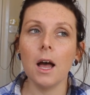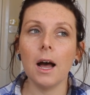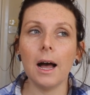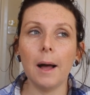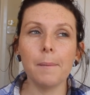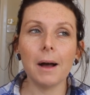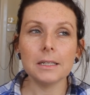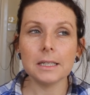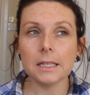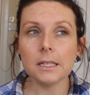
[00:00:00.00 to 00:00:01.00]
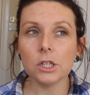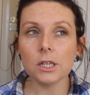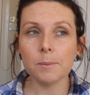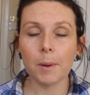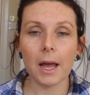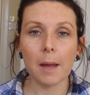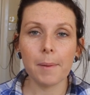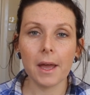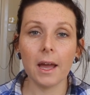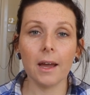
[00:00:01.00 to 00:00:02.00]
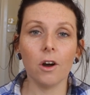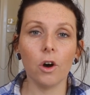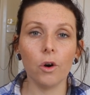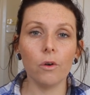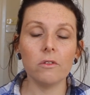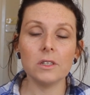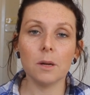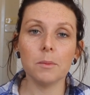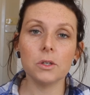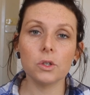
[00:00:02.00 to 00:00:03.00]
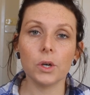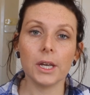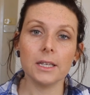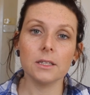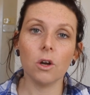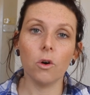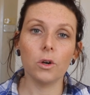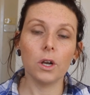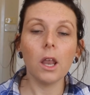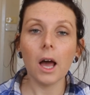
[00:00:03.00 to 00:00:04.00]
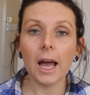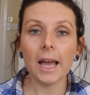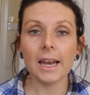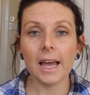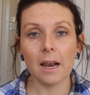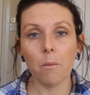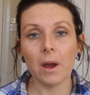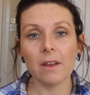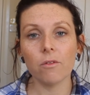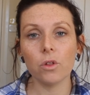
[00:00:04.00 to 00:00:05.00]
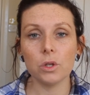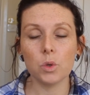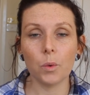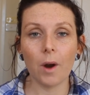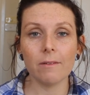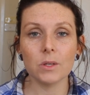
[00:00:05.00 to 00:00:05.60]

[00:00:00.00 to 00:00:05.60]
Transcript: I did just buy a pair of Dublin Jotties online and I'm waiting for those to arrive,